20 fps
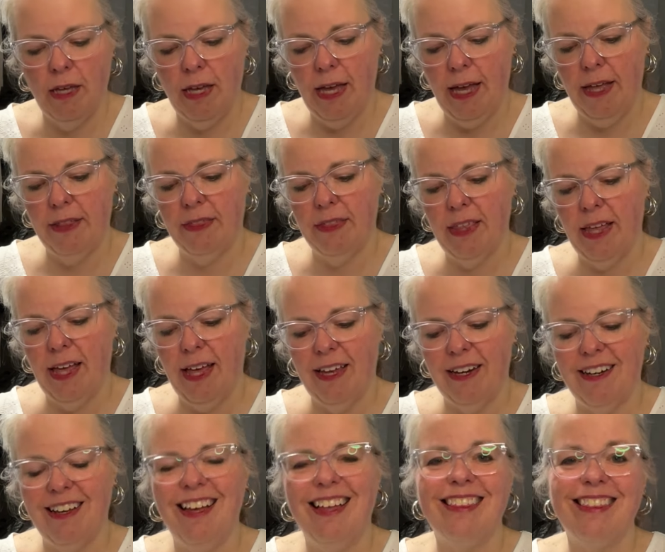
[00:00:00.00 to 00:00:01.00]
And
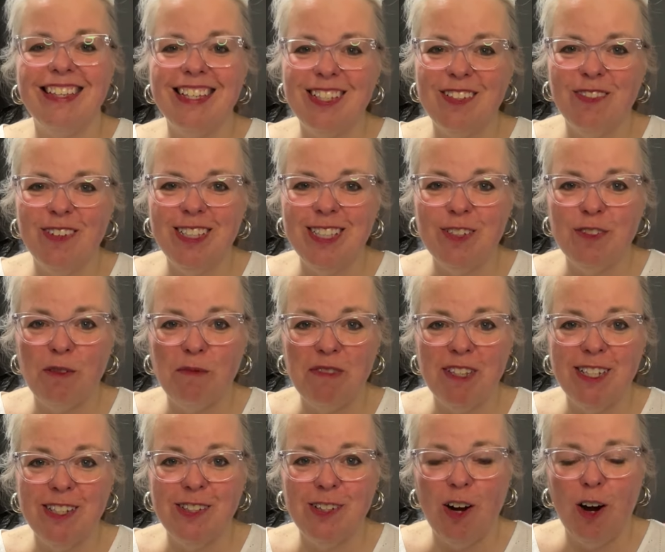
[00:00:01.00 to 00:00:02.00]
then this one's from the
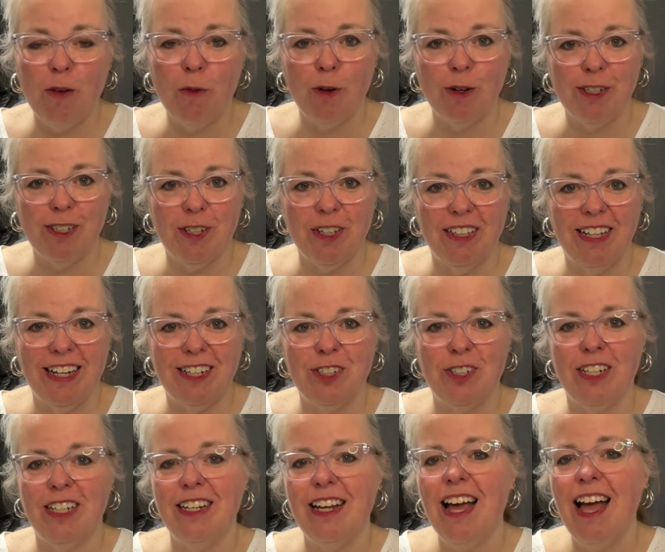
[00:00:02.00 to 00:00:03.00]
Star Wars
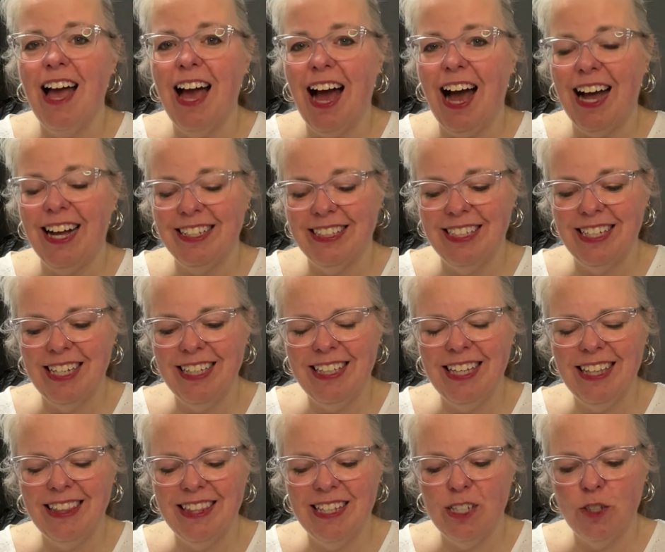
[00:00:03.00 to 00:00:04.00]
collection. I did
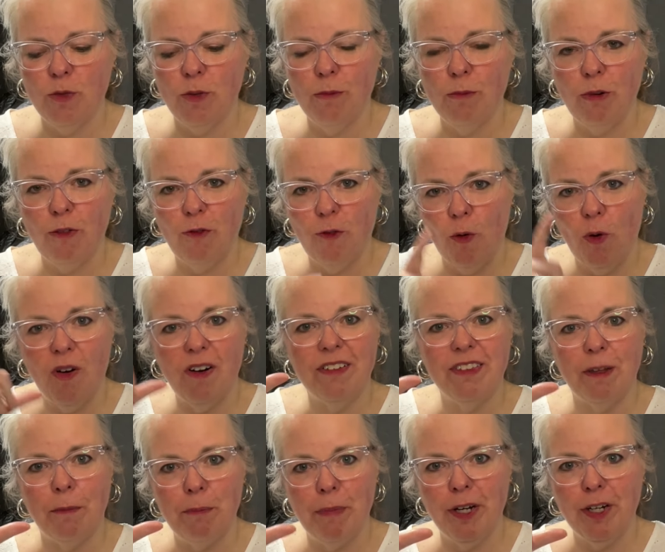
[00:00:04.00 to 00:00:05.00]
get this one before and
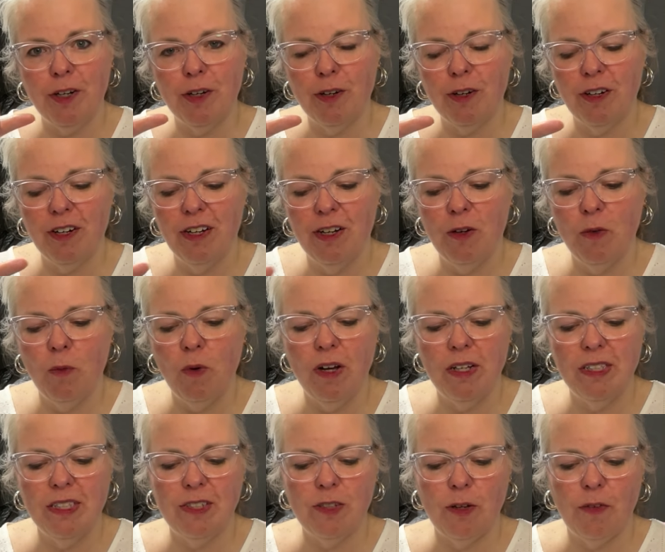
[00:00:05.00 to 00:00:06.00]
the bigger
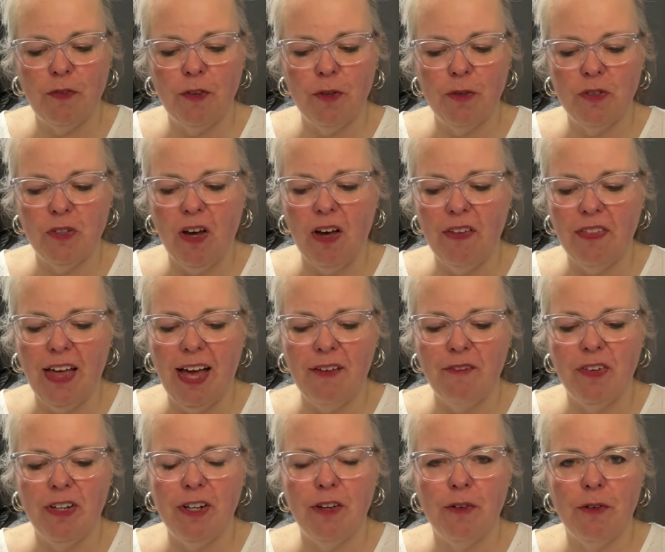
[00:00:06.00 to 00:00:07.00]
one, so if you saw that
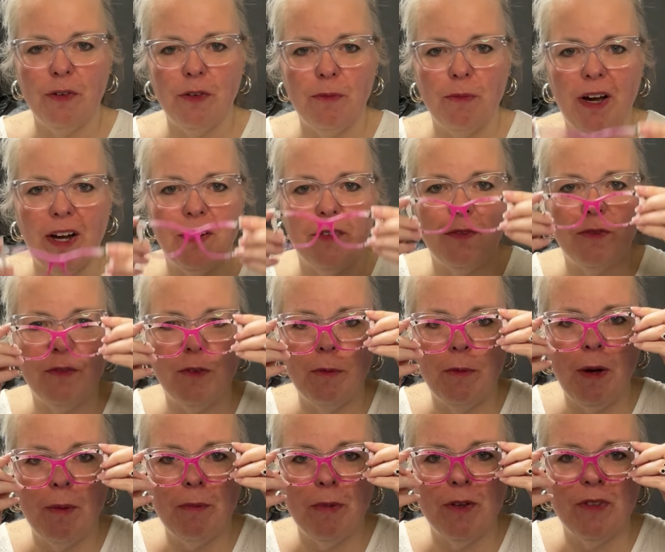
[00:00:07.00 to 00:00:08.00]
video, you might
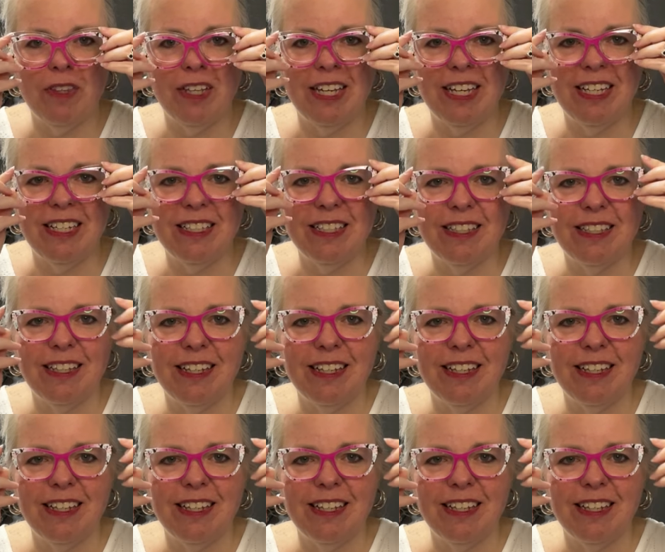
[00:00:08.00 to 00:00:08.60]
remember these.